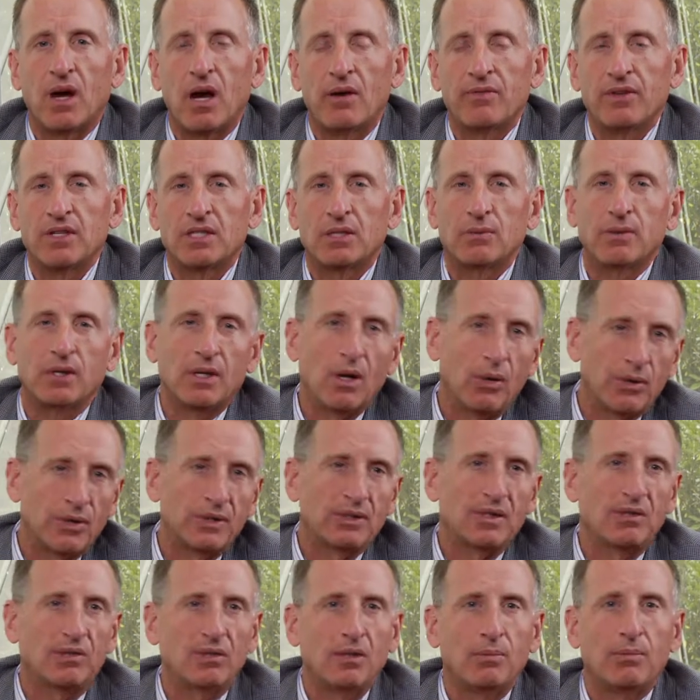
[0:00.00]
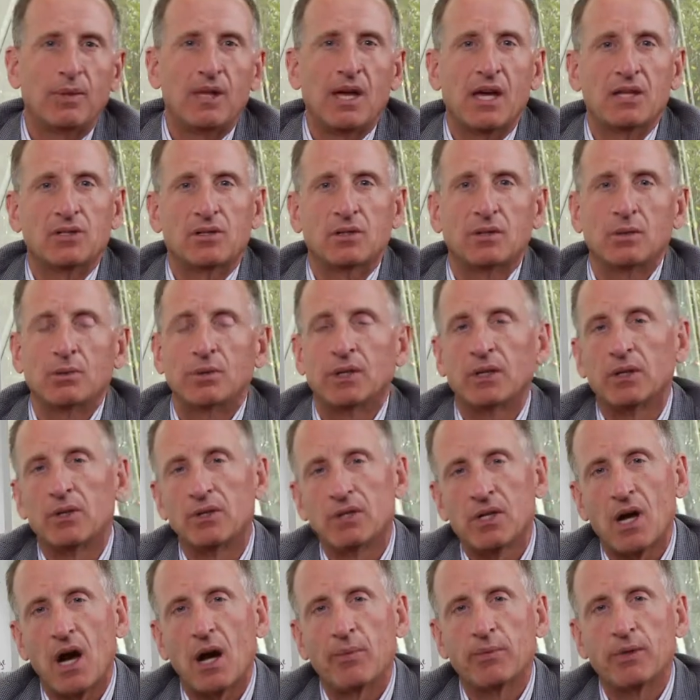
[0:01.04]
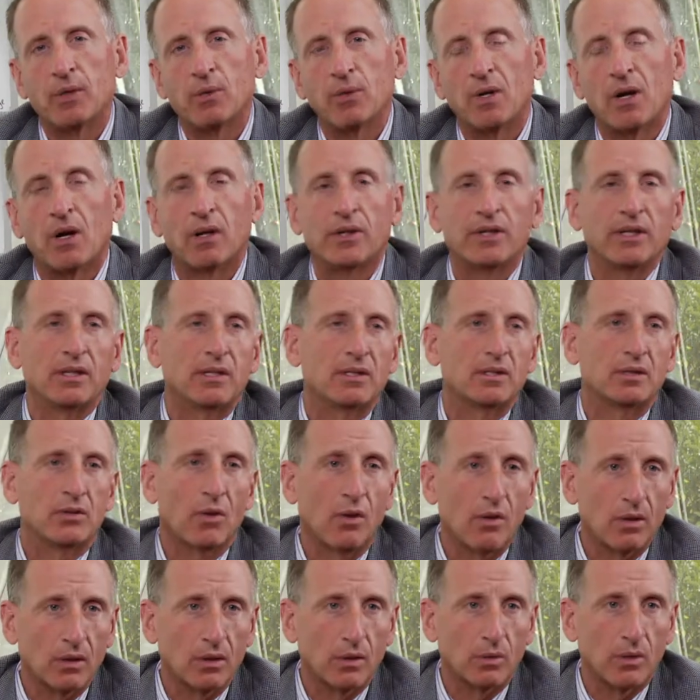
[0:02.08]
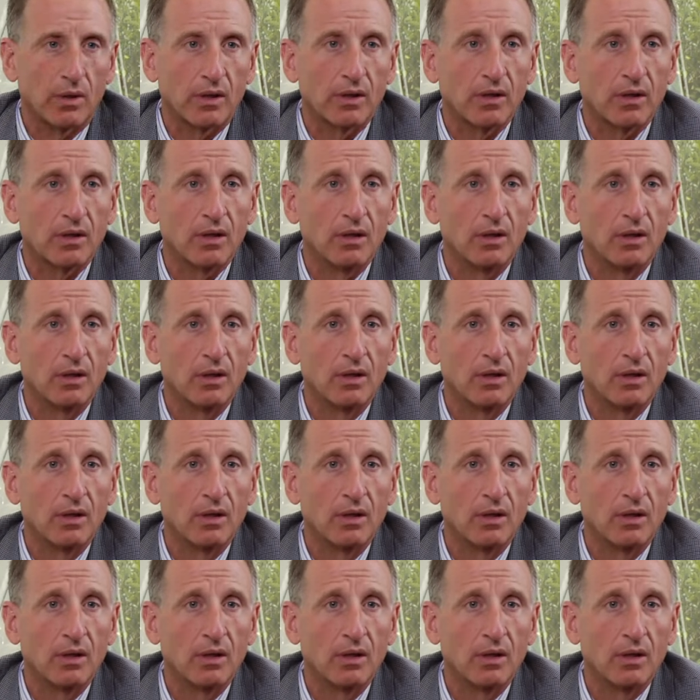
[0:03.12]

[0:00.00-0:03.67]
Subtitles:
Obviously, we know that the CPAs are doing a good job doing all the historical work,